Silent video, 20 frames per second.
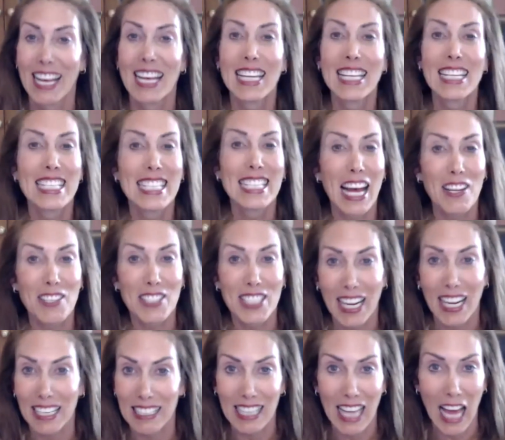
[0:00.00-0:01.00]
sounds
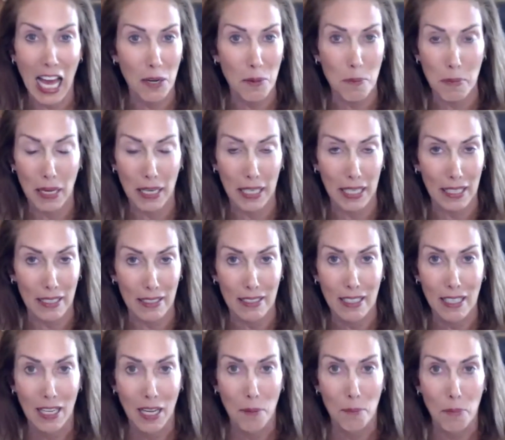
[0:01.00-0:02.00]
like a lot of money,
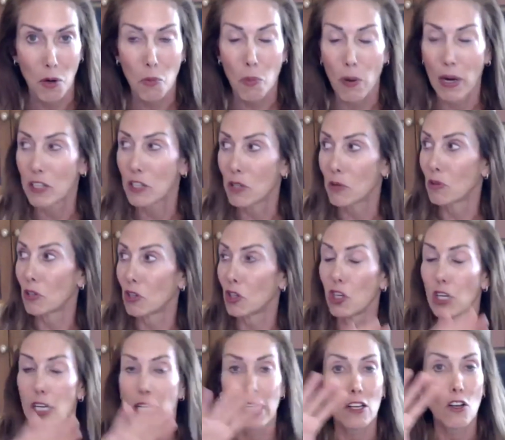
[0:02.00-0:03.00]
but when you
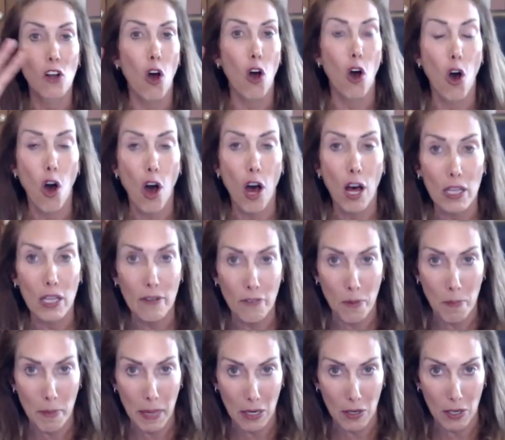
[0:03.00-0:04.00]
look at all of
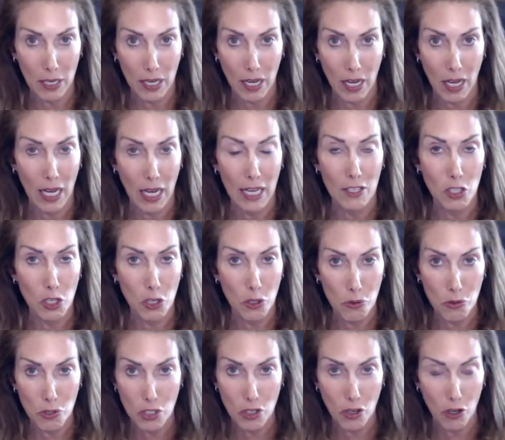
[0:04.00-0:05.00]
America and
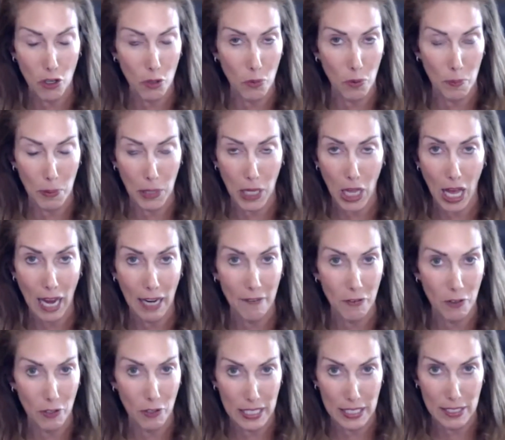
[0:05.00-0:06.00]
who's going to apply
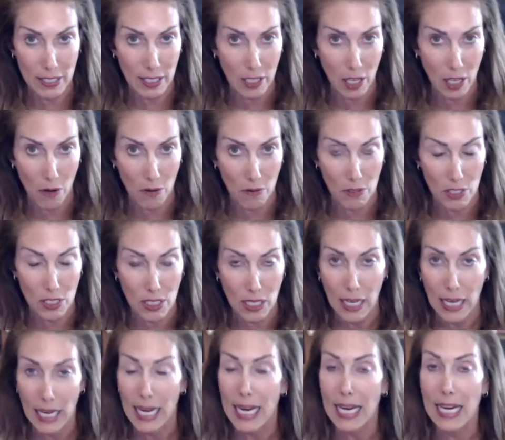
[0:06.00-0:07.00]
for these loans,
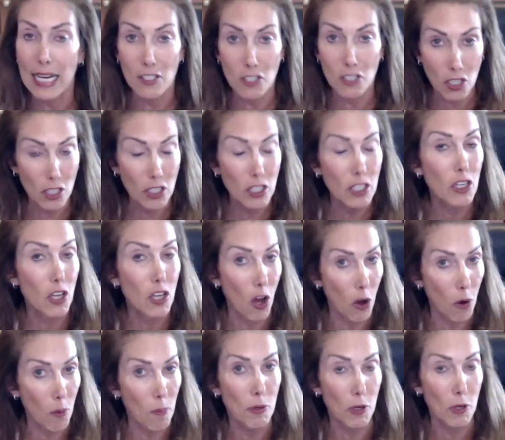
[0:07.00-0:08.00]
it's going to go
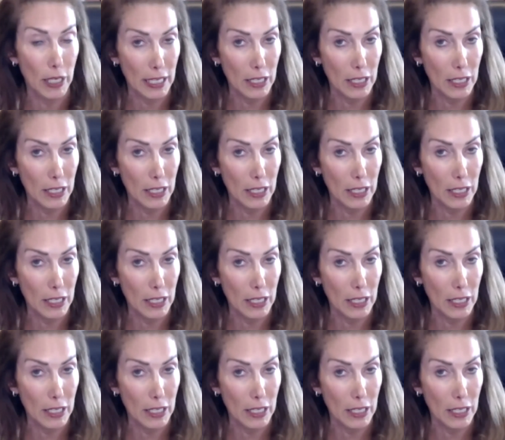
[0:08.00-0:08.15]
pretty